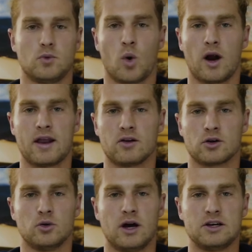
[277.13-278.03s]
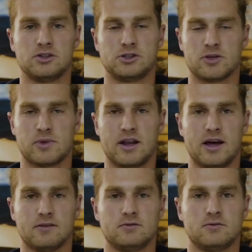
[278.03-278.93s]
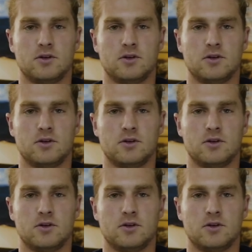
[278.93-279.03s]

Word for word: or any other cool ideas you guys might have.